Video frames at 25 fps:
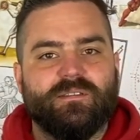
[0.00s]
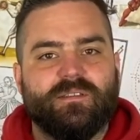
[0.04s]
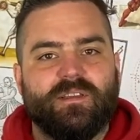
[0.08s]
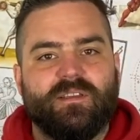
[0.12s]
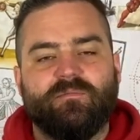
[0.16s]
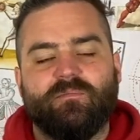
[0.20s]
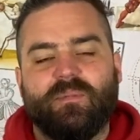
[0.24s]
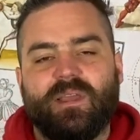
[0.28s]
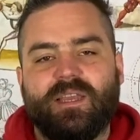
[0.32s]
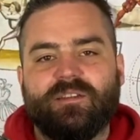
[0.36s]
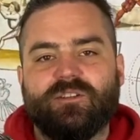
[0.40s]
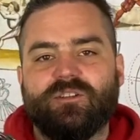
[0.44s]

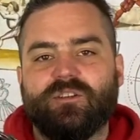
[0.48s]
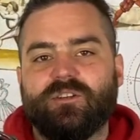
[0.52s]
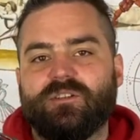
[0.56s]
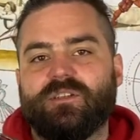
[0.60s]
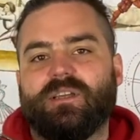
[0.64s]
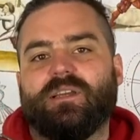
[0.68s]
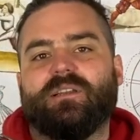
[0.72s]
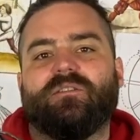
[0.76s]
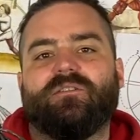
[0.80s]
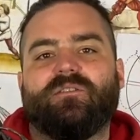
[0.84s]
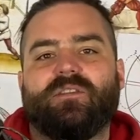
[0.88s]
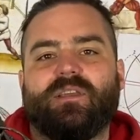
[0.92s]
They've made good
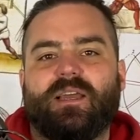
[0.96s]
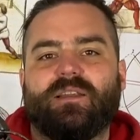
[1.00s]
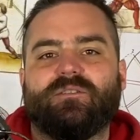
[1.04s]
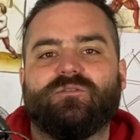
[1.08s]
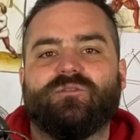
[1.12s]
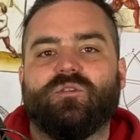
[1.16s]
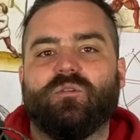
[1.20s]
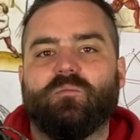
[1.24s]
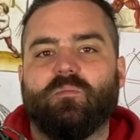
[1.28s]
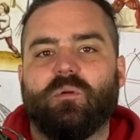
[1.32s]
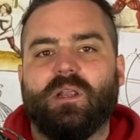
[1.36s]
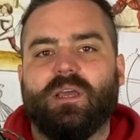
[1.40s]
kind of
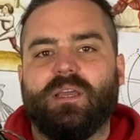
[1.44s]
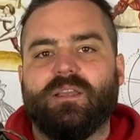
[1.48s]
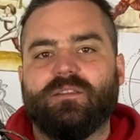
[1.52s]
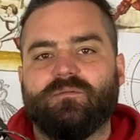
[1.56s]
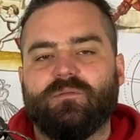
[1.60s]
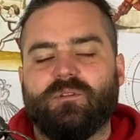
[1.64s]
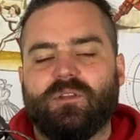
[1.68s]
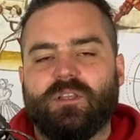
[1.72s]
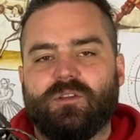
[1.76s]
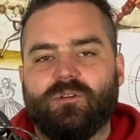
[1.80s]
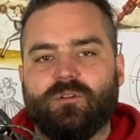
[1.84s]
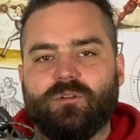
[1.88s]
theatrical blades,
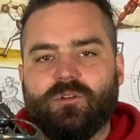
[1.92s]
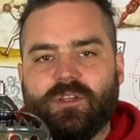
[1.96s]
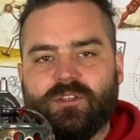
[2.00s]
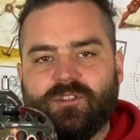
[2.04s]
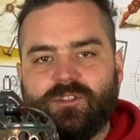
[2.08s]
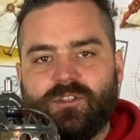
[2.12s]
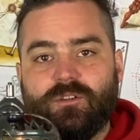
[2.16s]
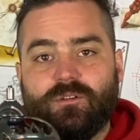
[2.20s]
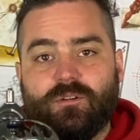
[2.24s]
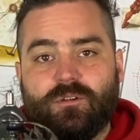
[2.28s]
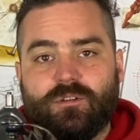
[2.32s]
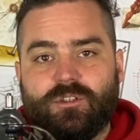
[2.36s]
what they call their
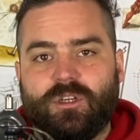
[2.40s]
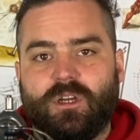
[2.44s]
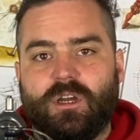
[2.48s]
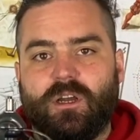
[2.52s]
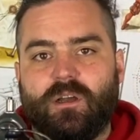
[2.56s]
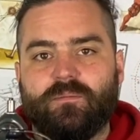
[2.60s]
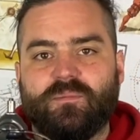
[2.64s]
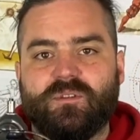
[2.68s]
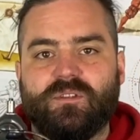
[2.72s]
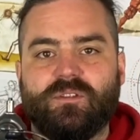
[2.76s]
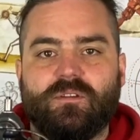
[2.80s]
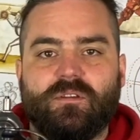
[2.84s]
pseudo
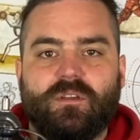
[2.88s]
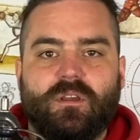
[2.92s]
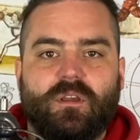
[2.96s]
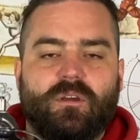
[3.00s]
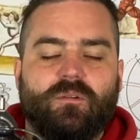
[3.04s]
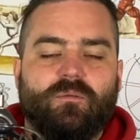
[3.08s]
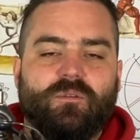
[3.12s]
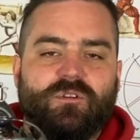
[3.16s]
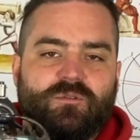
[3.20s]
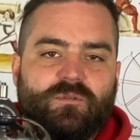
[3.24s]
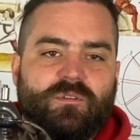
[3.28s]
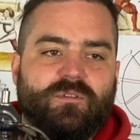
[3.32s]
sharps,
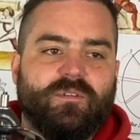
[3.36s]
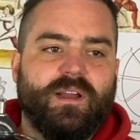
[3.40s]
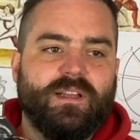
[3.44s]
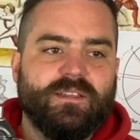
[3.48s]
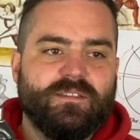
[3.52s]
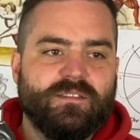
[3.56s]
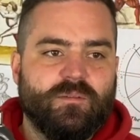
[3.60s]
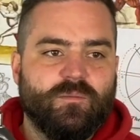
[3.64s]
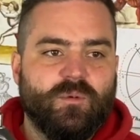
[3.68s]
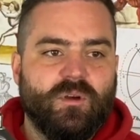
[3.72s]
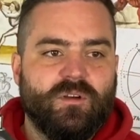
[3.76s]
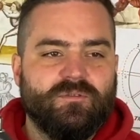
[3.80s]
which we've had
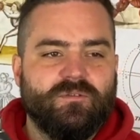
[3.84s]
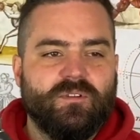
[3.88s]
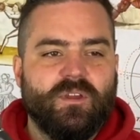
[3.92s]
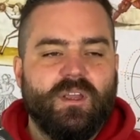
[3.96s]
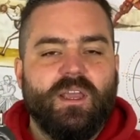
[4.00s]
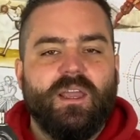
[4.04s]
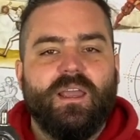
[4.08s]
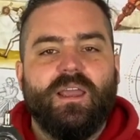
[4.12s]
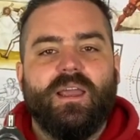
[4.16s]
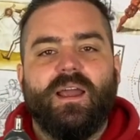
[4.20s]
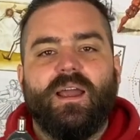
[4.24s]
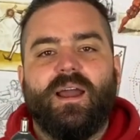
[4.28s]
some of,
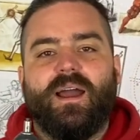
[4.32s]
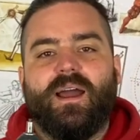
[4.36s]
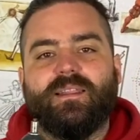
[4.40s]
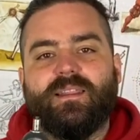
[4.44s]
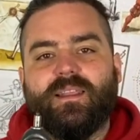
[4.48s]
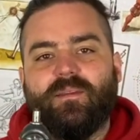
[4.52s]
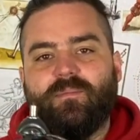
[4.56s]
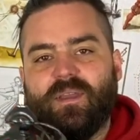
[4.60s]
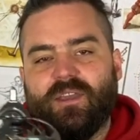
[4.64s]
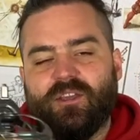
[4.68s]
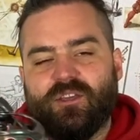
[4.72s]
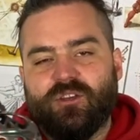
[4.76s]
and
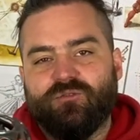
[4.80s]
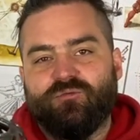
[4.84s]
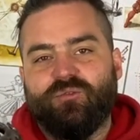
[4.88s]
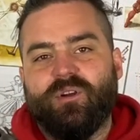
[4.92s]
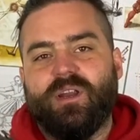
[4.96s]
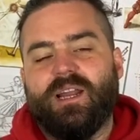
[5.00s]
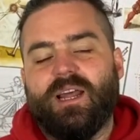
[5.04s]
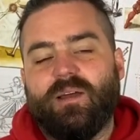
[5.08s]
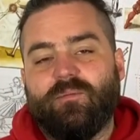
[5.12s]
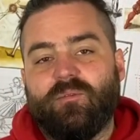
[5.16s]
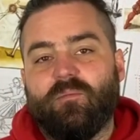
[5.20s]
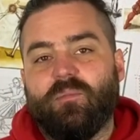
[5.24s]
they make good
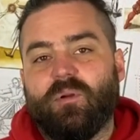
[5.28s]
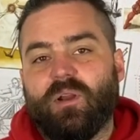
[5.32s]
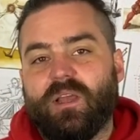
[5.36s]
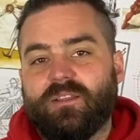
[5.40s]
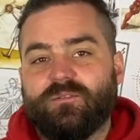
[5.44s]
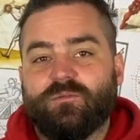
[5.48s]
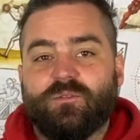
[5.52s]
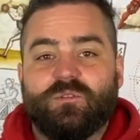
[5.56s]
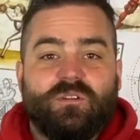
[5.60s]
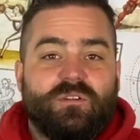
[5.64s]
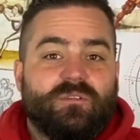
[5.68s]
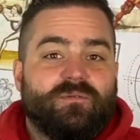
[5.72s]
reenactment
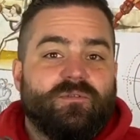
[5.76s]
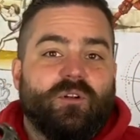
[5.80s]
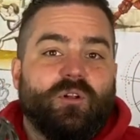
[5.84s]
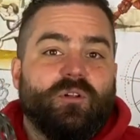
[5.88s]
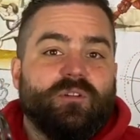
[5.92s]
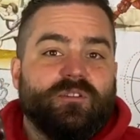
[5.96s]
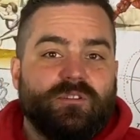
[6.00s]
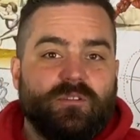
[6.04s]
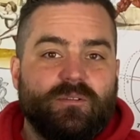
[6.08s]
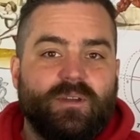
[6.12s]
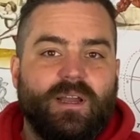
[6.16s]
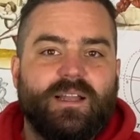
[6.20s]
blades, which we've
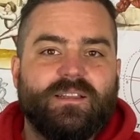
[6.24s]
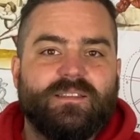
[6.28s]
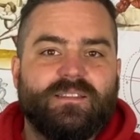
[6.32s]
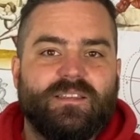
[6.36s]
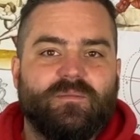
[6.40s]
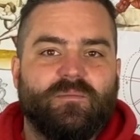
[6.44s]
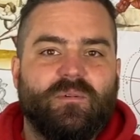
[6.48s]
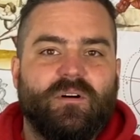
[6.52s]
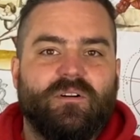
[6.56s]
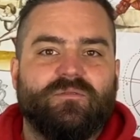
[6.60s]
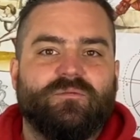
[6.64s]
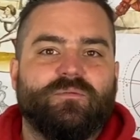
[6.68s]
also had
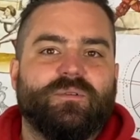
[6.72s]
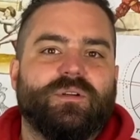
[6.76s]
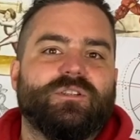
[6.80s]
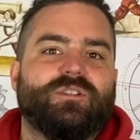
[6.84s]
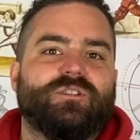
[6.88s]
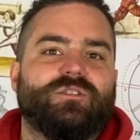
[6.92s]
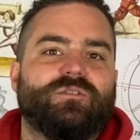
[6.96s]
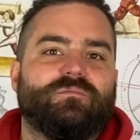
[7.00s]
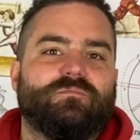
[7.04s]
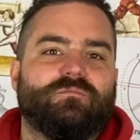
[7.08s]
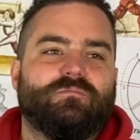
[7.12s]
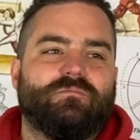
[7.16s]
some of,
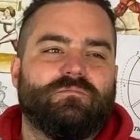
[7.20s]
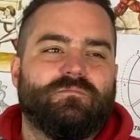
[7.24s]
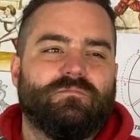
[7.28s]
which